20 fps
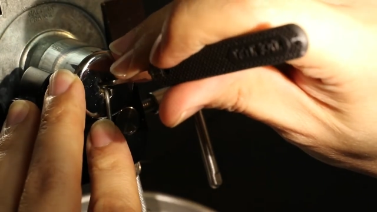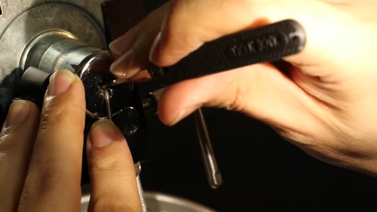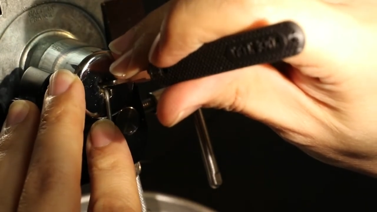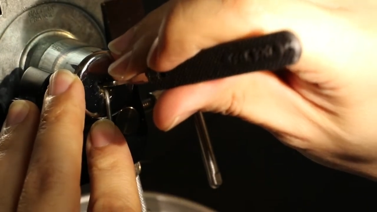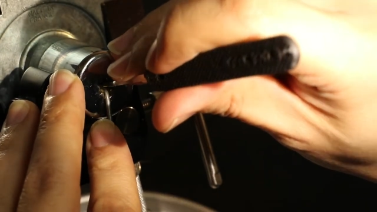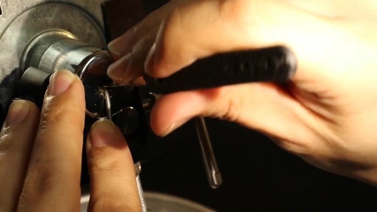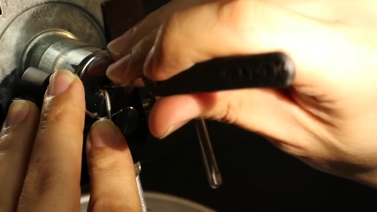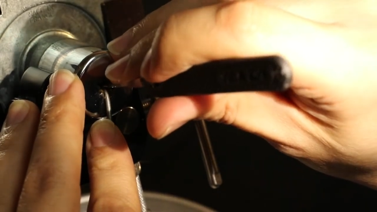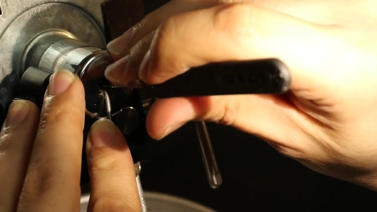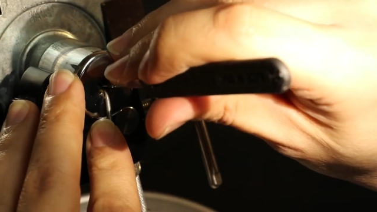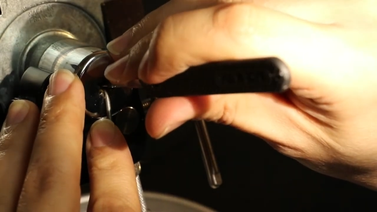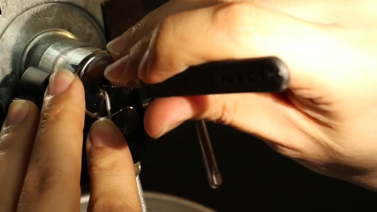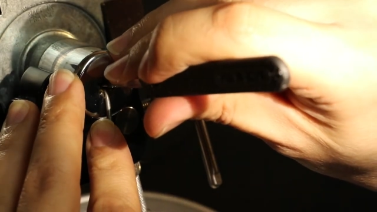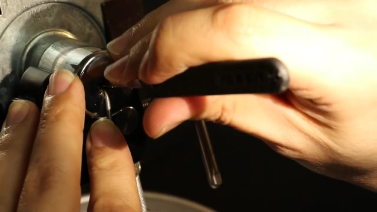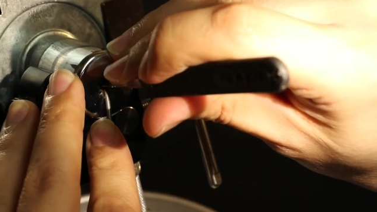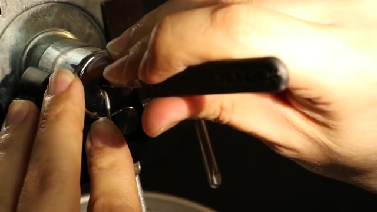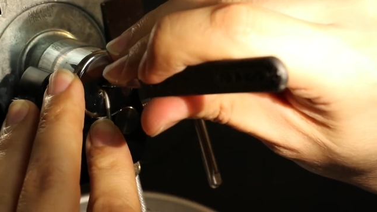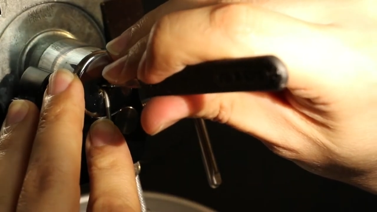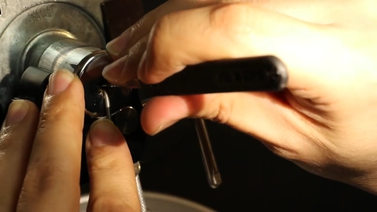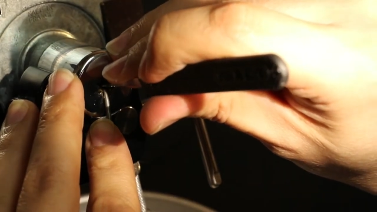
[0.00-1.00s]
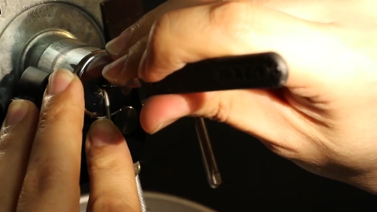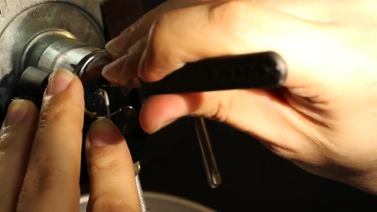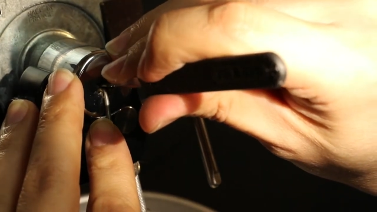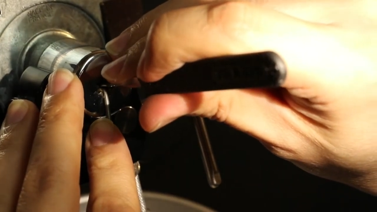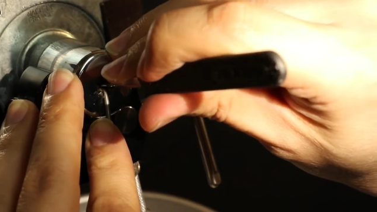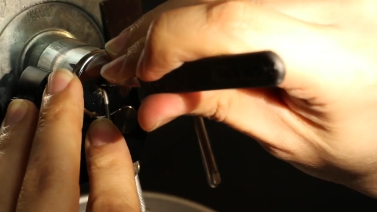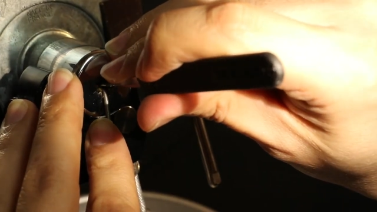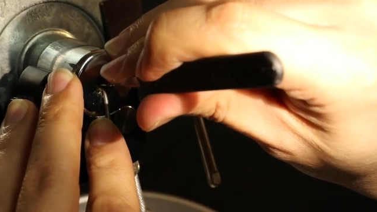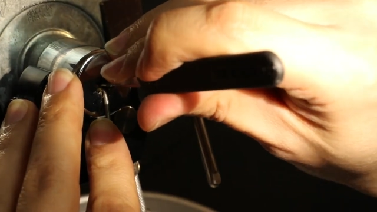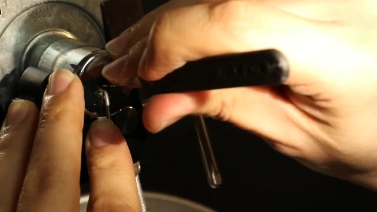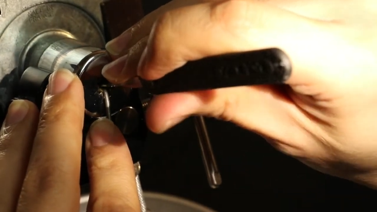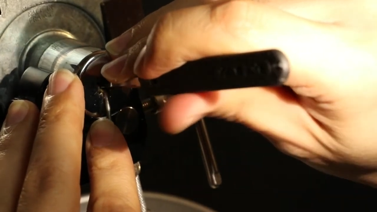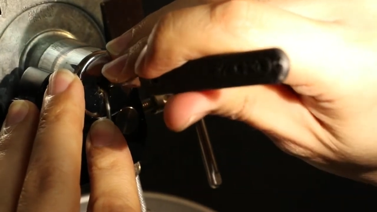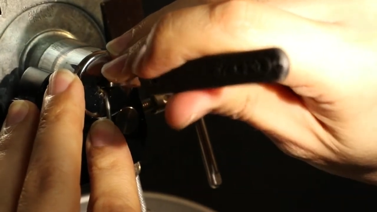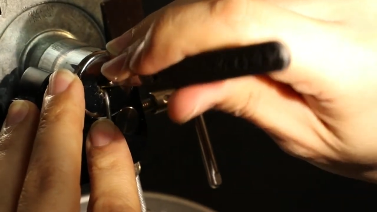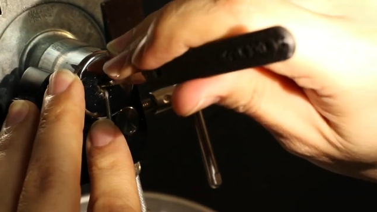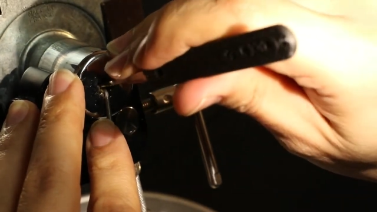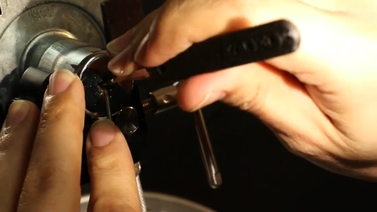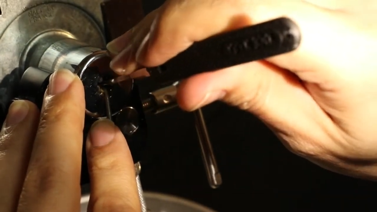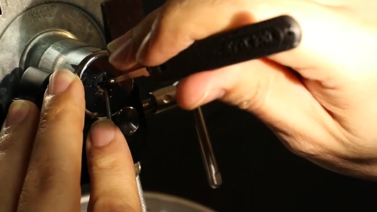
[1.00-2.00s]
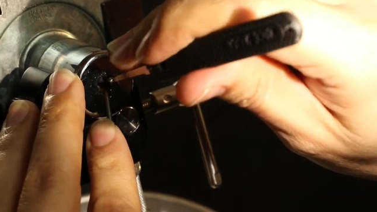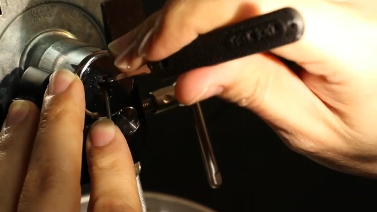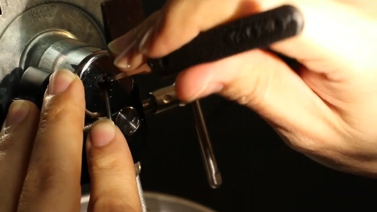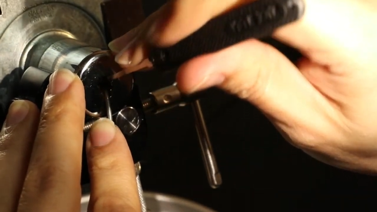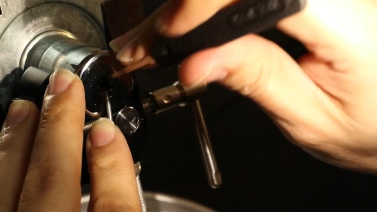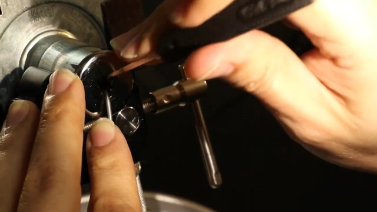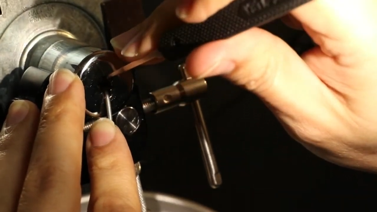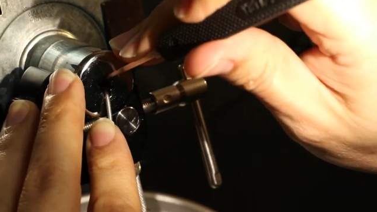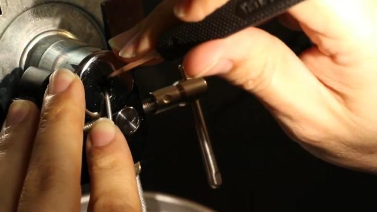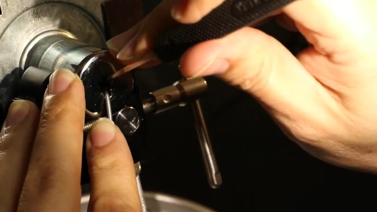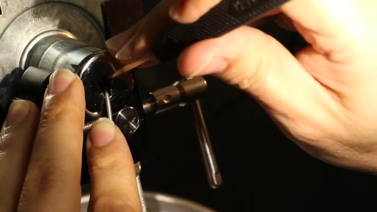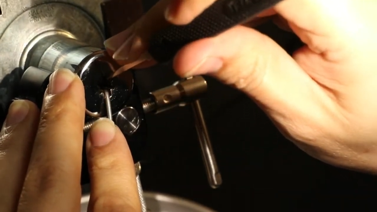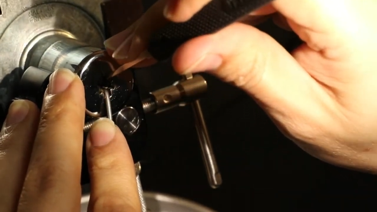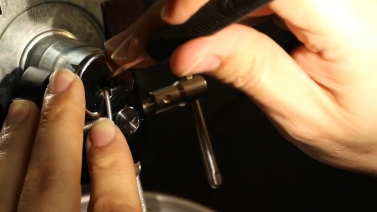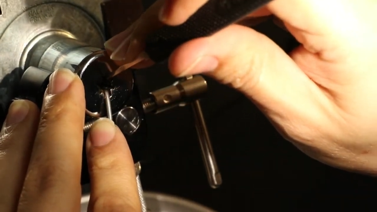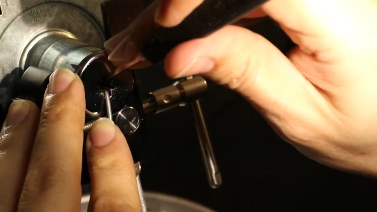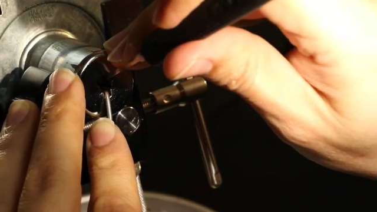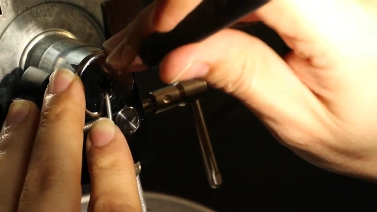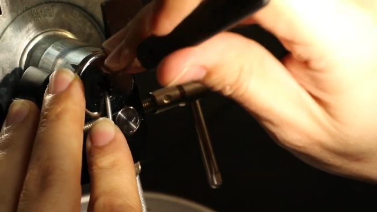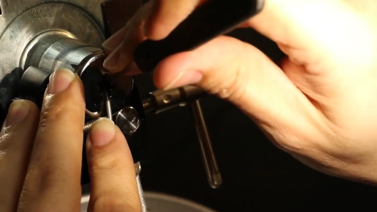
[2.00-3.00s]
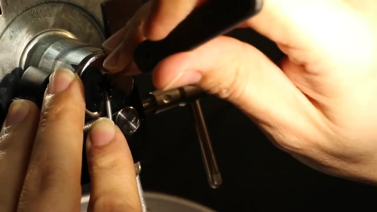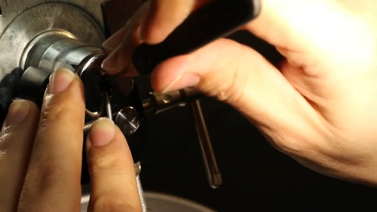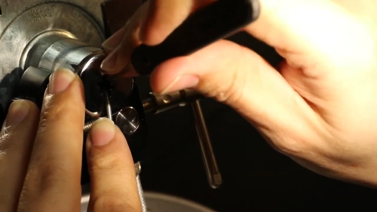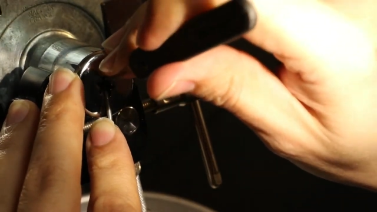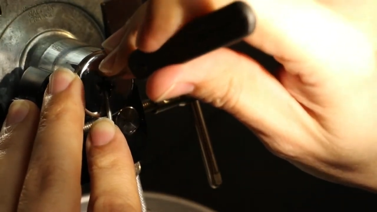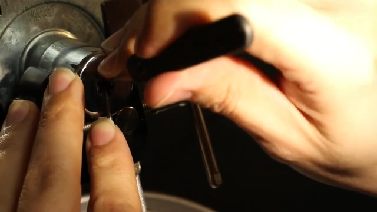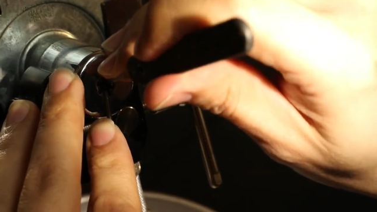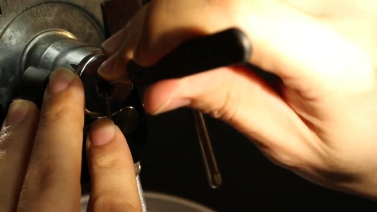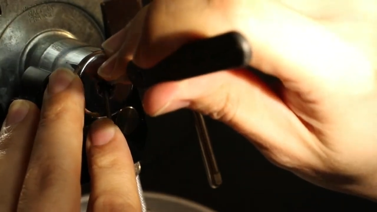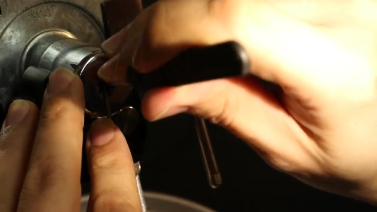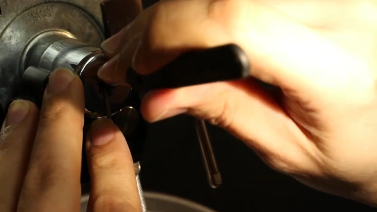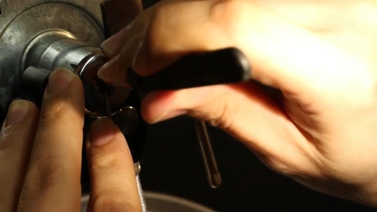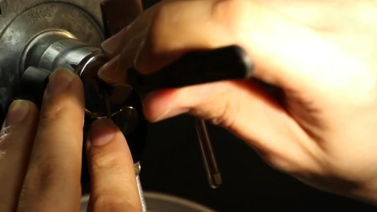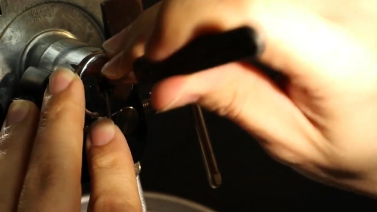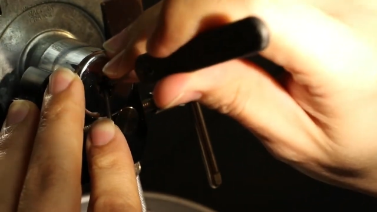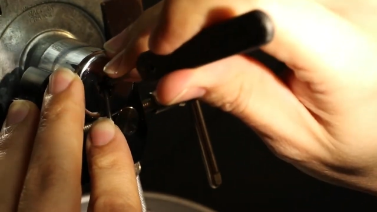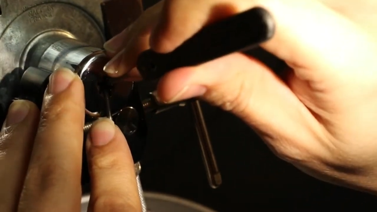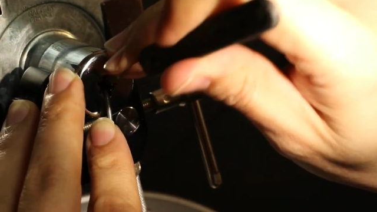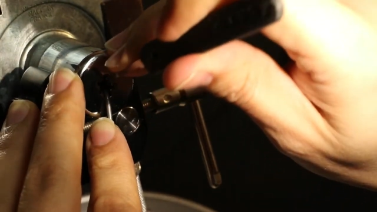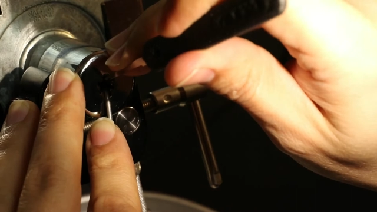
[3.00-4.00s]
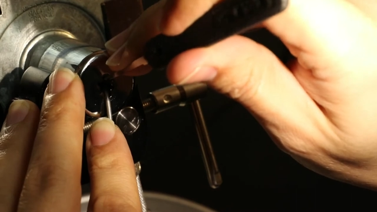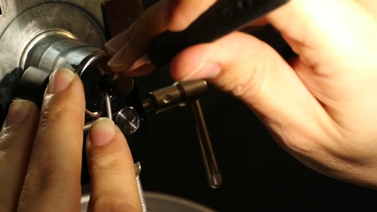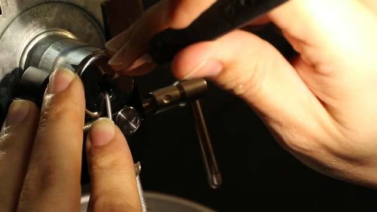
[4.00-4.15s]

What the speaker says: Nobody's mouth can be seen.